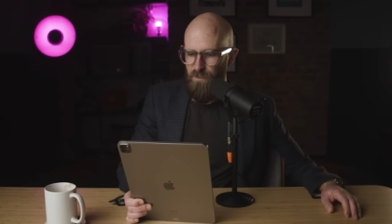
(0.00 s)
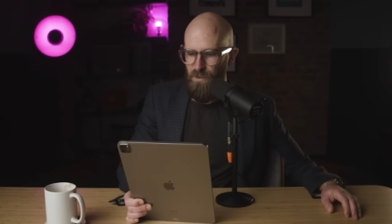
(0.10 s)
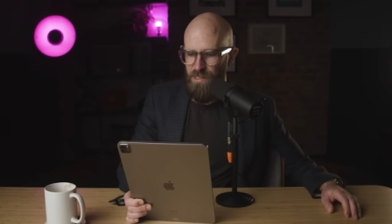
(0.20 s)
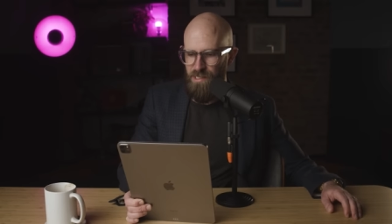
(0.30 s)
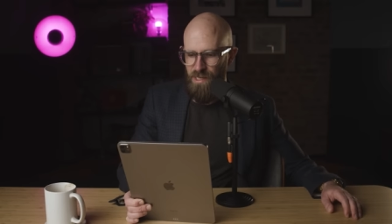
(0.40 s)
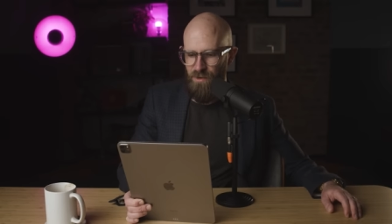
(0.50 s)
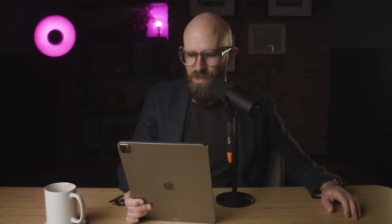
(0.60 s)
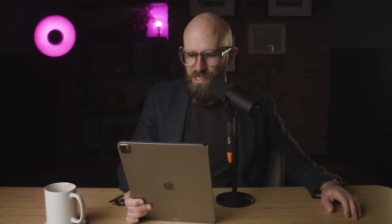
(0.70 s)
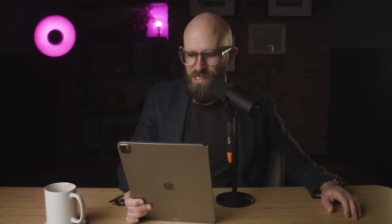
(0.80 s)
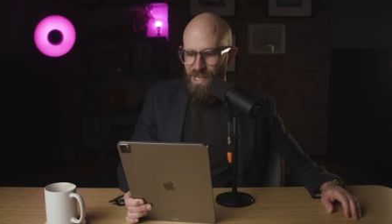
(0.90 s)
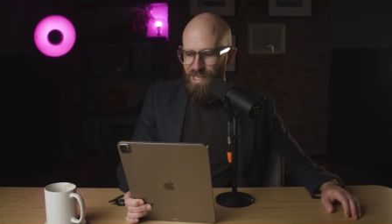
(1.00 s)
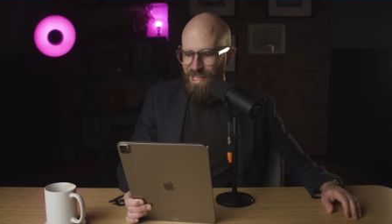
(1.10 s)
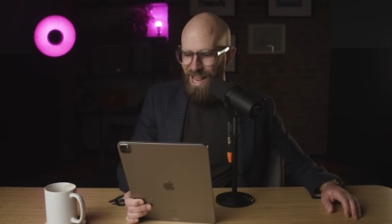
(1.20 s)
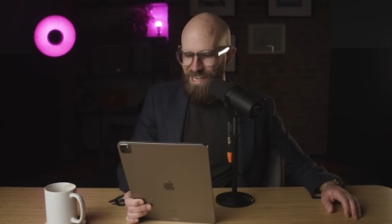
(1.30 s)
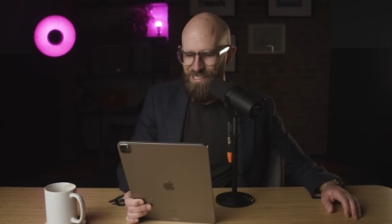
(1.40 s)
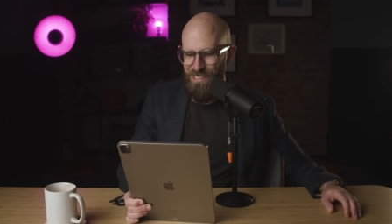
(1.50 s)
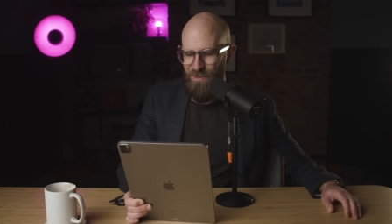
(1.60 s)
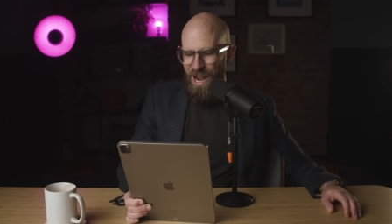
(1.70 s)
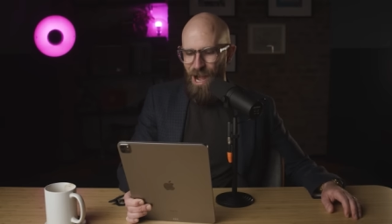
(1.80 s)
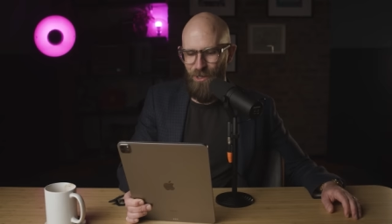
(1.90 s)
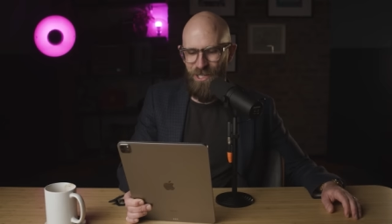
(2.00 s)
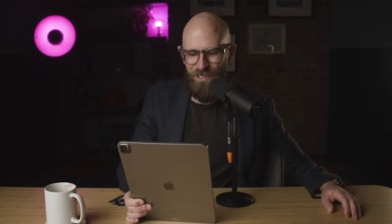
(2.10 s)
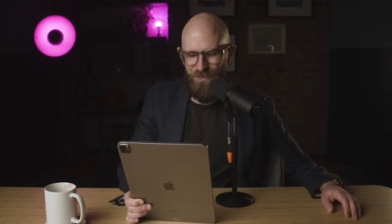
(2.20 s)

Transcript: for his series Cancer Owl,